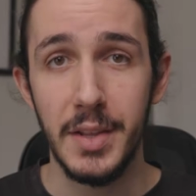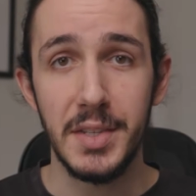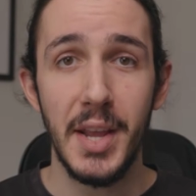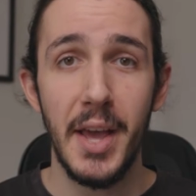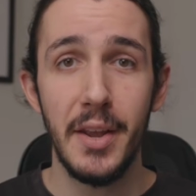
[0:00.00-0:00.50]

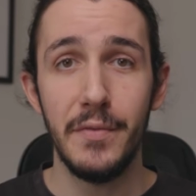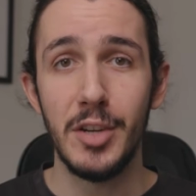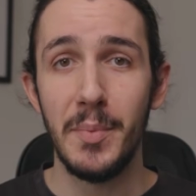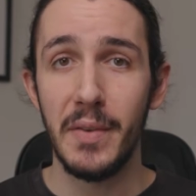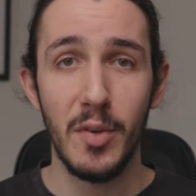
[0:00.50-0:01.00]
instead of
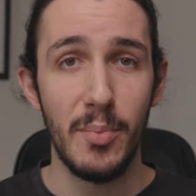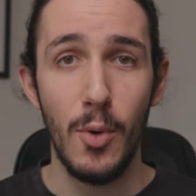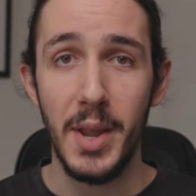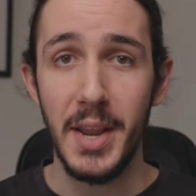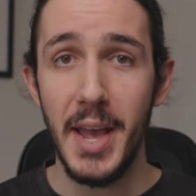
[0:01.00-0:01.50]
jumping from
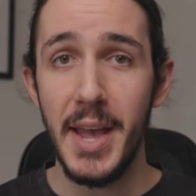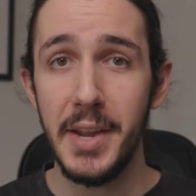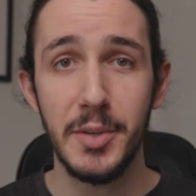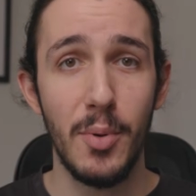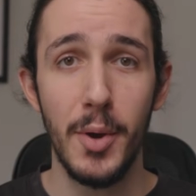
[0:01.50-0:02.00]
point
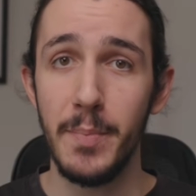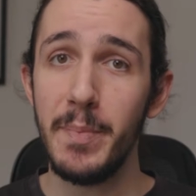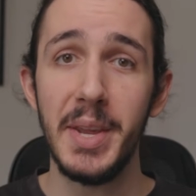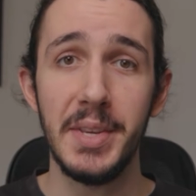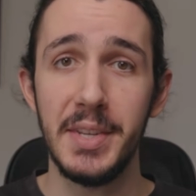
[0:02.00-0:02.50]
A to point
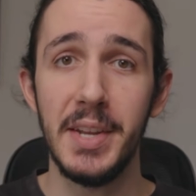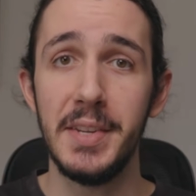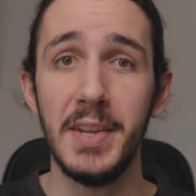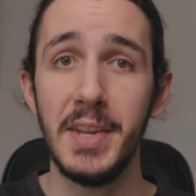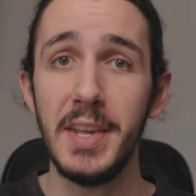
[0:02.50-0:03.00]
B, C,
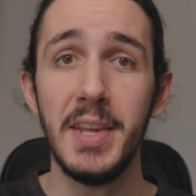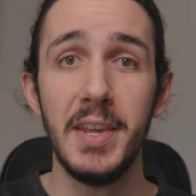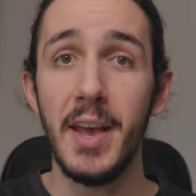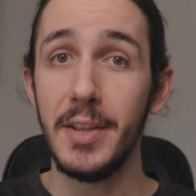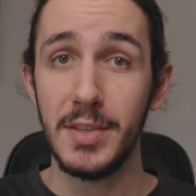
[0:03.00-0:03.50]
D,
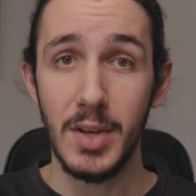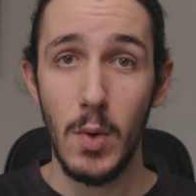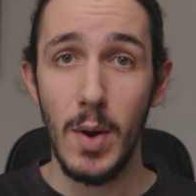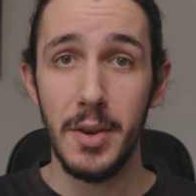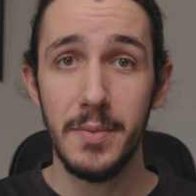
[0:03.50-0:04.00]
E, and
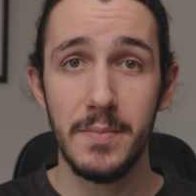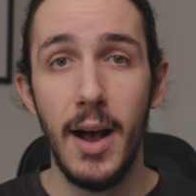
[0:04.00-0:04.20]
so on.